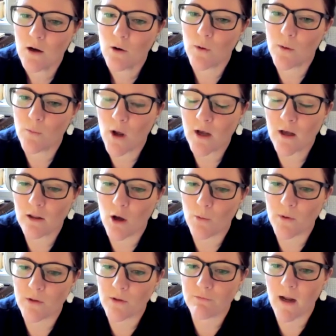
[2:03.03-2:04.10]
We work a lot
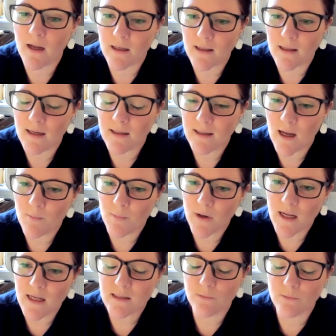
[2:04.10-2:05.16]
with regulated
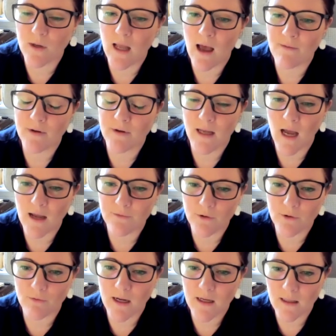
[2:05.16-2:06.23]
companies, and we advocate
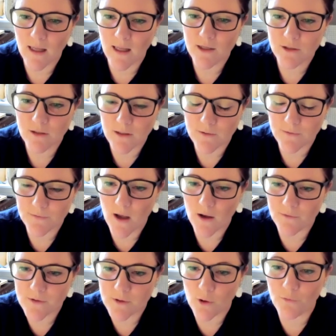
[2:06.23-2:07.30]
for regulation
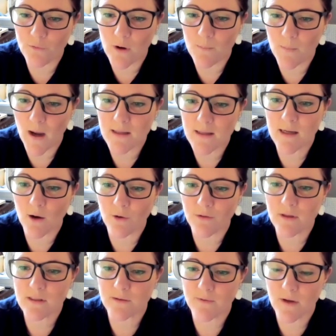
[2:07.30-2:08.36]
of software-based health
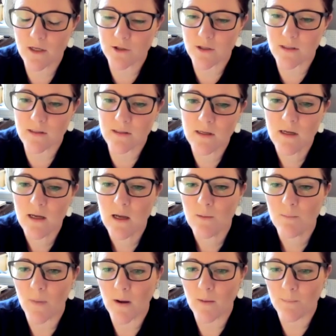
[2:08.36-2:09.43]
interventions,
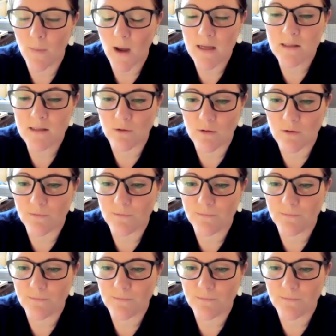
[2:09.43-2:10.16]
but based on